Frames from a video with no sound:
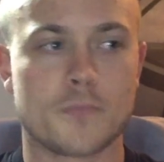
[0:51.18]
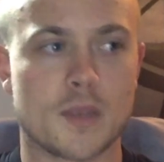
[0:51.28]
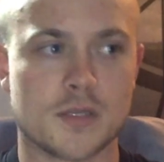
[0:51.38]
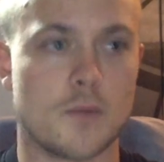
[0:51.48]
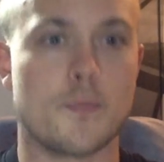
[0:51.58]

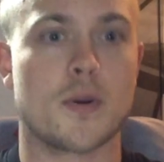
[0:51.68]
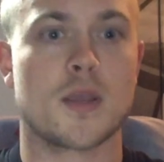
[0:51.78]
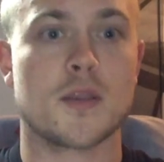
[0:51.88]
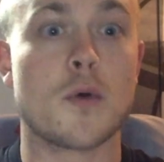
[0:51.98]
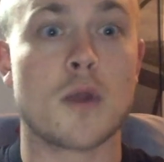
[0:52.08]
someone
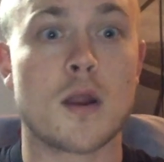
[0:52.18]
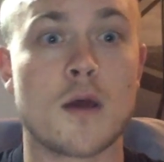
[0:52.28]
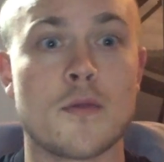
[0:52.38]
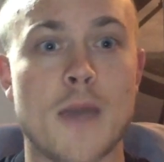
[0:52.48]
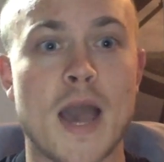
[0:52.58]
putting a donut
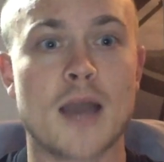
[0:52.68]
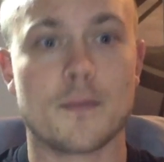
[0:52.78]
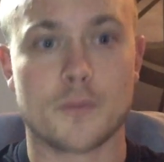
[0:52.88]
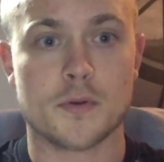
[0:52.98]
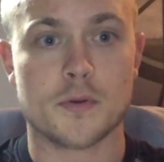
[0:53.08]
on their bat
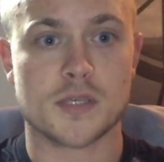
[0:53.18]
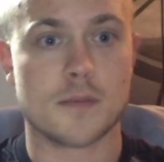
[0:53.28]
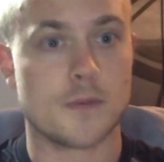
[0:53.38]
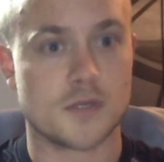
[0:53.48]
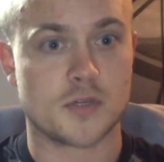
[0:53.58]
and producing a
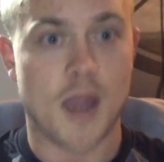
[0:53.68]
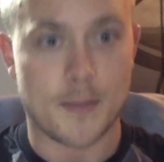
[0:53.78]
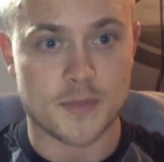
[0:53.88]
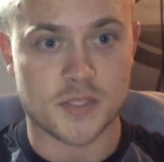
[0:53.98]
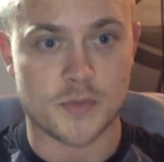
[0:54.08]
bunch of
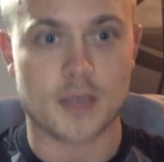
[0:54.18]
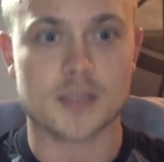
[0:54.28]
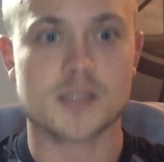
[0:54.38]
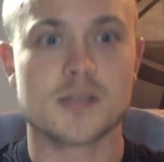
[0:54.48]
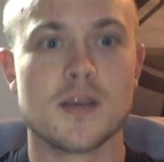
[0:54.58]
crappy
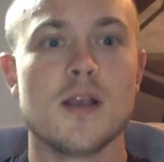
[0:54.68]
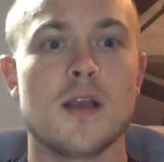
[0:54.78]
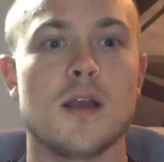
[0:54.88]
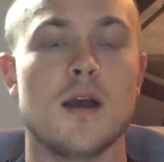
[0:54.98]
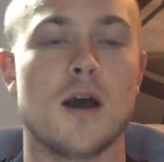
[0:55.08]
swings,
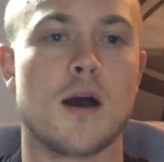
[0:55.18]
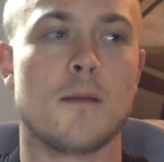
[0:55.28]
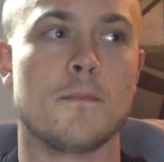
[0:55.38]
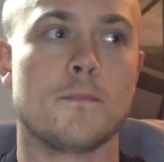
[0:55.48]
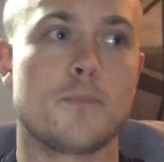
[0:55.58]

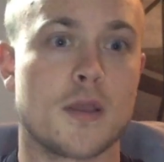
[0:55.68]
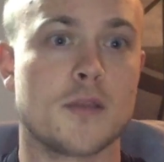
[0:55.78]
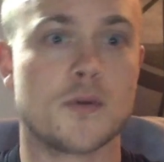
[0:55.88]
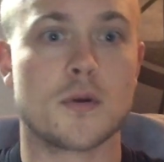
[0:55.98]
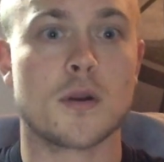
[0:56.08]
putting a
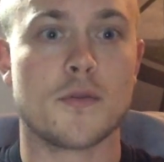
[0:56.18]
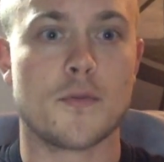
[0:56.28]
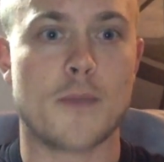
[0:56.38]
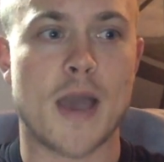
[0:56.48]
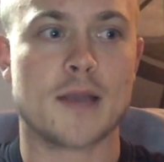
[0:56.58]
donut on their
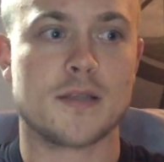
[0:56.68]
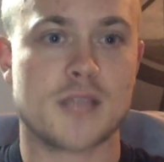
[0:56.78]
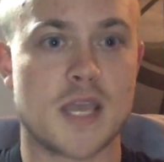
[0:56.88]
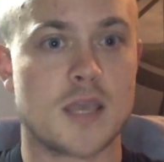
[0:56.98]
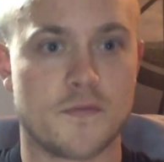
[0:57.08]
bat,
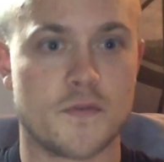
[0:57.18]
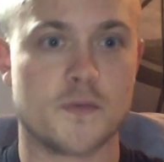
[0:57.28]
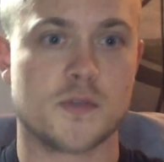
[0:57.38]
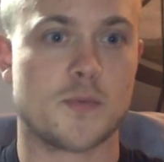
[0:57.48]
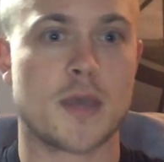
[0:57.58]
taking a few
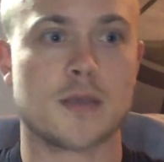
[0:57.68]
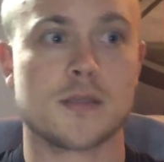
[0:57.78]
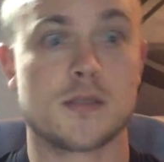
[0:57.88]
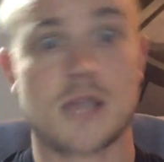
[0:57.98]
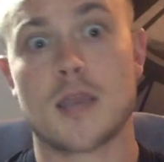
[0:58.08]

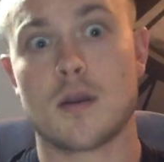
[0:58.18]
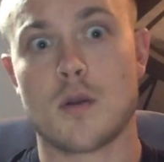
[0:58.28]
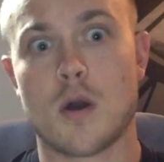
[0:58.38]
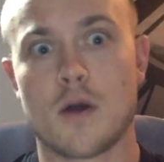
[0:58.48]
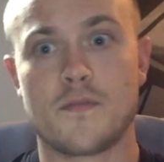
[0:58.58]
swings, taking it
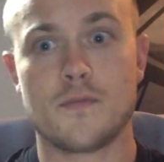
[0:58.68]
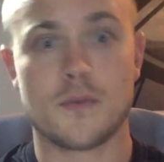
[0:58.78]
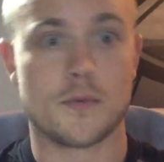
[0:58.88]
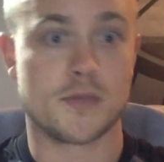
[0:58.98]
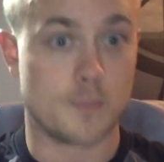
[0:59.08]
off,
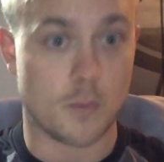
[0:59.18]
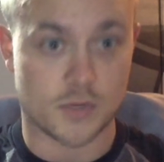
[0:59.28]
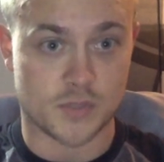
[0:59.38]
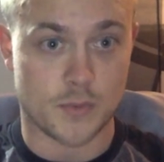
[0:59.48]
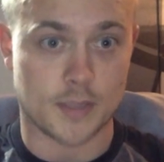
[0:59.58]
doing some more
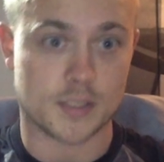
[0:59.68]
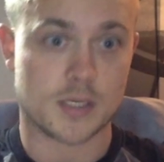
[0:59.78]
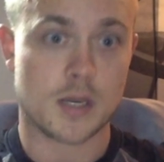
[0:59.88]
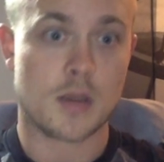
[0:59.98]
swings,